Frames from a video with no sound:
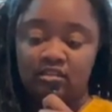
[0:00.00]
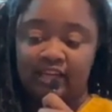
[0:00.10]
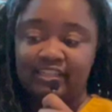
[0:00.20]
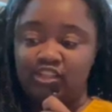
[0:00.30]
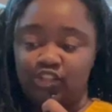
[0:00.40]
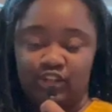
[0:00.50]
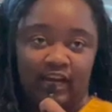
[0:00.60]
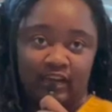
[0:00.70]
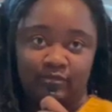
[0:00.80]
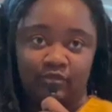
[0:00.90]

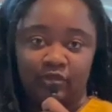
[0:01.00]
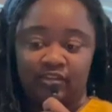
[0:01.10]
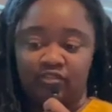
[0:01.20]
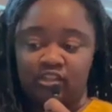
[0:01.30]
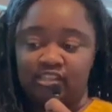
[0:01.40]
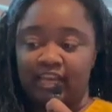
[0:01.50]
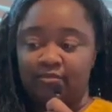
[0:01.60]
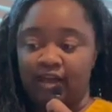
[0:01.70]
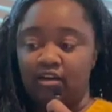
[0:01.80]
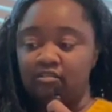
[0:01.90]
Instagram when it first
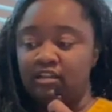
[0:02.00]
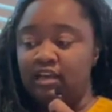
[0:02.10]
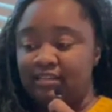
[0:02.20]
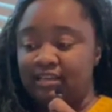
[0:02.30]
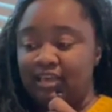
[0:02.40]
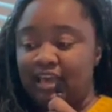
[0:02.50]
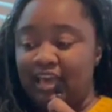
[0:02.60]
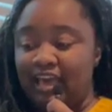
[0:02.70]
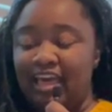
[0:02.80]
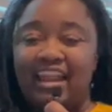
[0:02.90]
came out.
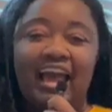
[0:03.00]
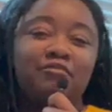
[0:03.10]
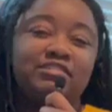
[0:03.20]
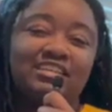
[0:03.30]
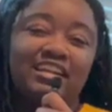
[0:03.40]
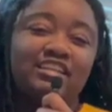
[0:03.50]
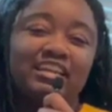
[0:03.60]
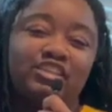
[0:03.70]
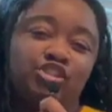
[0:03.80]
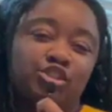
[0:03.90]
And I was going
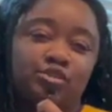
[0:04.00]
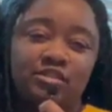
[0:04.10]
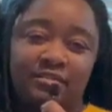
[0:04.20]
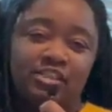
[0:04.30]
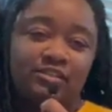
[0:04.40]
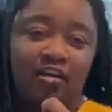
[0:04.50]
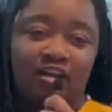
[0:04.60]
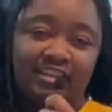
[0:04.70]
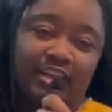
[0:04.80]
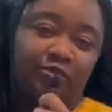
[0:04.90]
to choose a bunch of
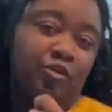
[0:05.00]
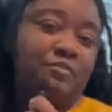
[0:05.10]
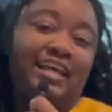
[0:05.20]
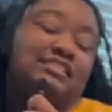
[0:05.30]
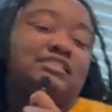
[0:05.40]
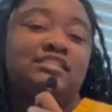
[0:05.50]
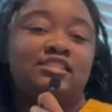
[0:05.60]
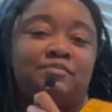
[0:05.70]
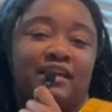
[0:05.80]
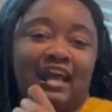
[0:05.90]
holiday
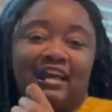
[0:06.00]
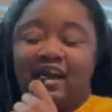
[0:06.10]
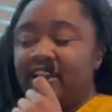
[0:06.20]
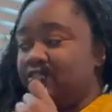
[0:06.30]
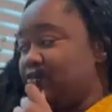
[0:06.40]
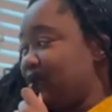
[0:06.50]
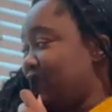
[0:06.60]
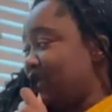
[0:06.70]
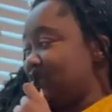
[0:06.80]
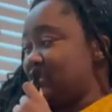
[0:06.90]
romances, but I kind of
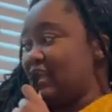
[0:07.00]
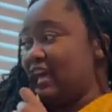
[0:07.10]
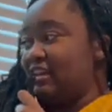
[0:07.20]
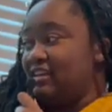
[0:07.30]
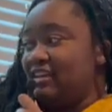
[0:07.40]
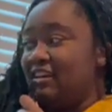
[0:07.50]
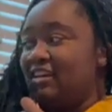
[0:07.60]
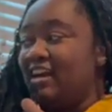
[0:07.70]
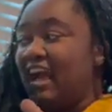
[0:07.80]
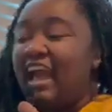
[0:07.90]
realized that
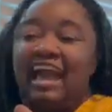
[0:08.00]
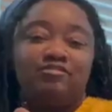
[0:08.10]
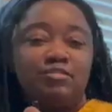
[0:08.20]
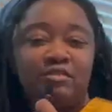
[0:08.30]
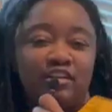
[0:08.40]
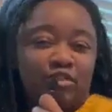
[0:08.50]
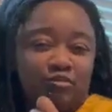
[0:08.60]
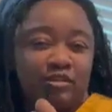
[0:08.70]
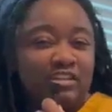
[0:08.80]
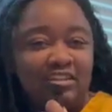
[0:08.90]
I have to put a
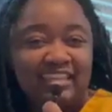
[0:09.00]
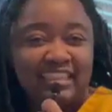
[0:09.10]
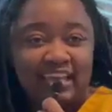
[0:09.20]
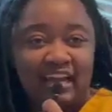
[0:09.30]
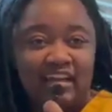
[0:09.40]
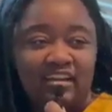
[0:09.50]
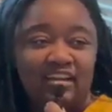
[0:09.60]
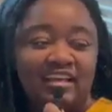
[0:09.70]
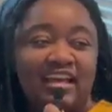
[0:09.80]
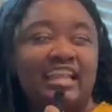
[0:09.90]
thriller in there.
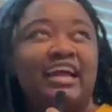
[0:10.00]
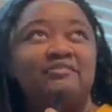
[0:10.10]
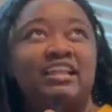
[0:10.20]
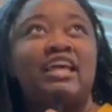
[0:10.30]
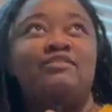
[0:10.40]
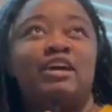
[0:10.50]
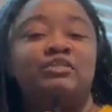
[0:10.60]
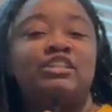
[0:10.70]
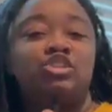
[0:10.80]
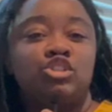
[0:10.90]
I feel like if I
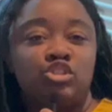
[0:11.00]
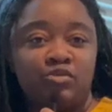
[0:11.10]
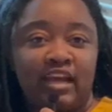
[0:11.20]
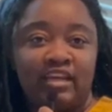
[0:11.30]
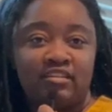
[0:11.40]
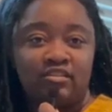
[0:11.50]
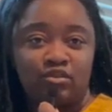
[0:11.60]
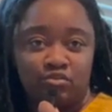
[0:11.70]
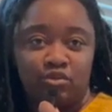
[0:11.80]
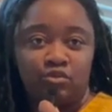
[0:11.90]
read straight
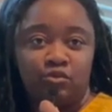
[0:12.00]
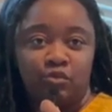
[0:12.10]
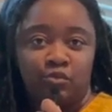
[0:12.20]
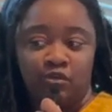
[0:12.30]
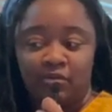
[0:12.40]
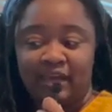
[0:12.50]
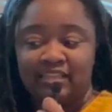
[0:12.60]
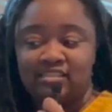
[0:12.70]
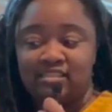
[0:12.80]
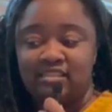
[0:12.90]
through
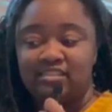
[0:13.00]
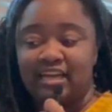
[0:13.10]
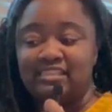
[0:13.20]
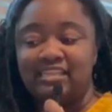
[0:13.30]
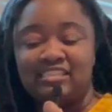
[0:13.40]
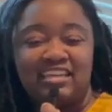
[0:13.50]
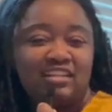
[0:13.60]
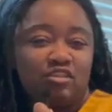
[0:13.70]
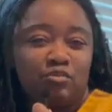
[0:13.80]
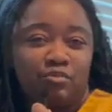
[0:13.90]
romances, I tend to get
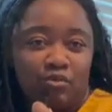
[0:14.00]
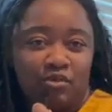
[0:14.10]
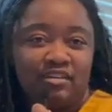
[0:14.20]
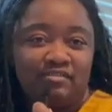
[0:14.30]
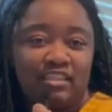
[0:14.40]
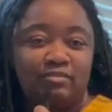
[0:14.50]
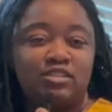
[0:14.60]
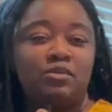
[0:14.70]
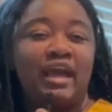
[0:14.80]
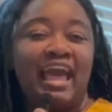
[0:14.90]
a little bored of them.
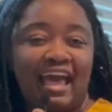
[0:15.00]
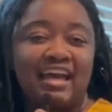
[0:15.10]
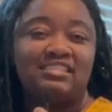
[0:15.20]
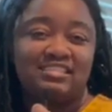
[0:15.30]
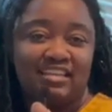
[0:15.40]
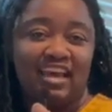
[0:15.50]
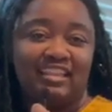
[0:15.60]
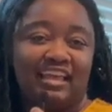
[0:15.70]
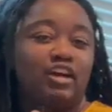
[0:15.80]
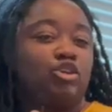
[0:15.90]
So I had to get
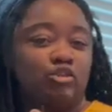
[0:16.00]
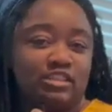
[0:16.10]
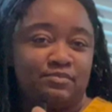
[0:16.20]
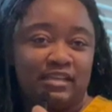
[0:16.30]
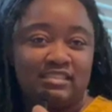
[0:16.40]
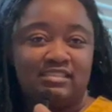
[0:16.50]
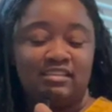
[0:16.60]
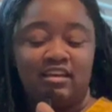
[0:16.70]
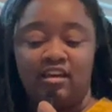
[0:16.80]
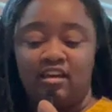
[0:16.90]
a Christmas
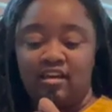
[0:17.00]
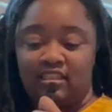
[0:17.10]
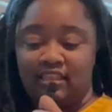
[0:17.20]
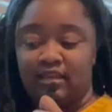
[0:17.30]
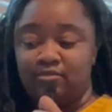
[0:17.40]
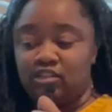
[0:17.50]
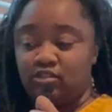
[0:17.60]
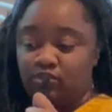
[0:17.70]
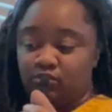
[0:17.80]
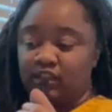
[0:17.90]
themed
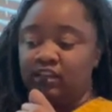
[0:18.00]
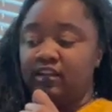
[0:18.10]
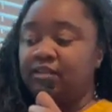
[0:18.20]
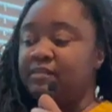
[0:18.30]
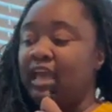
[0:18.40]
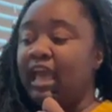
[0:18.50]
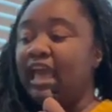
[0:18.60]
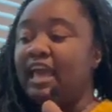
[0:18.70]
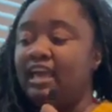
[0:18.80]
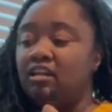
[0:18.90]
thriller.
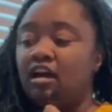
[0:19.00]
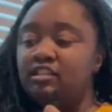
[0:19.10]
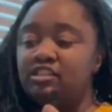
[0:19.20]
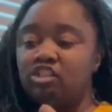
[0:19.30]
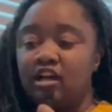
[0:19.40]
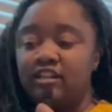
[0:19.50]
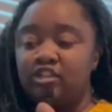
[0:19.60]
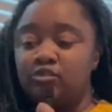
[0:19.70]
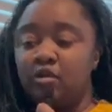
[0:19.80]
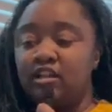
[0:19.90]
And Holly Jolly
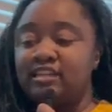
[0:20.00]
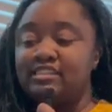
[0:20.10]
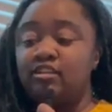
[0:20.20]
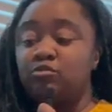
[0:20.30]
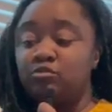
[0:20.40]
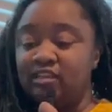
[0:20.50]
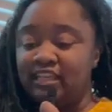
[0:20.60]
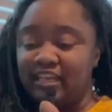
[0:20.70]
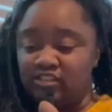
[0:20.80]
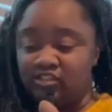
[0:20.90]
Diwali sounded
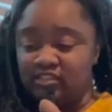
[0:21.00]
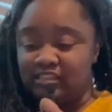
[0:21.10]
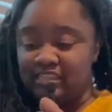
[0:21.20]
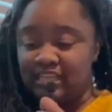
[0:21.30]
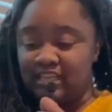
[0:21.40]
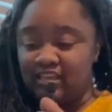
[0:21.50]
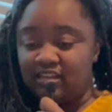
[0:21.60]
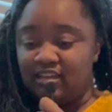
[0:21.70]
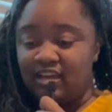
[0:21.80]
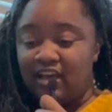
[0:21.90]
really interesting.